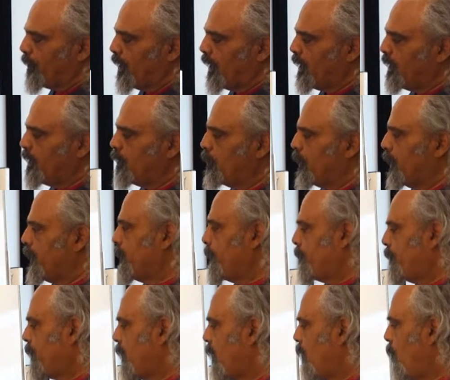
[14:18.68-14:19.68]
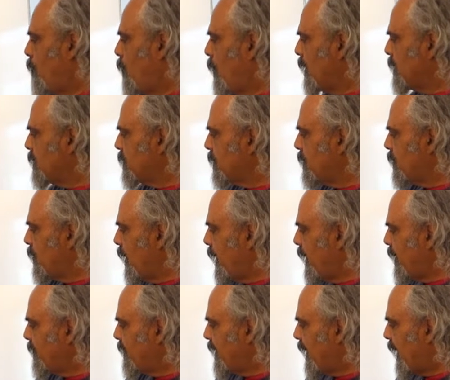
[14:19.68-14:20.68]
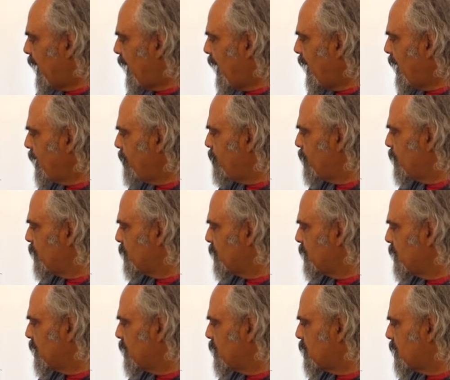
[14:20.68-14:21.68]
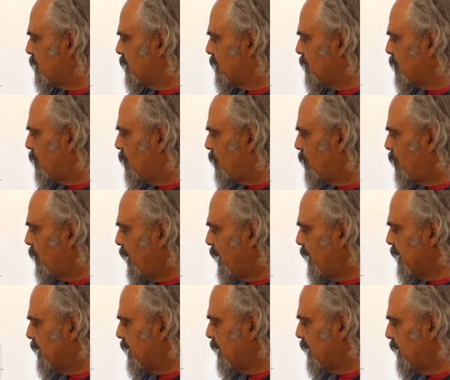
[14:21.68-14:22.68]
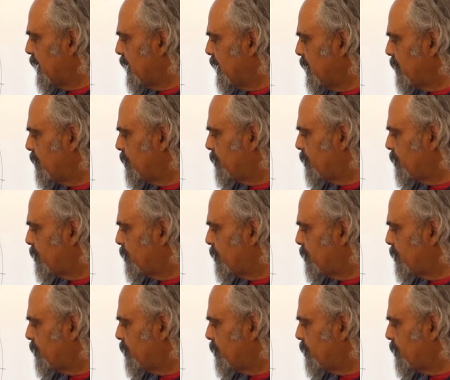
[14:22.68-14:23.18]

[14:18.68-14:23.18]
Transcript: Anyway, once you have the eye position correctly,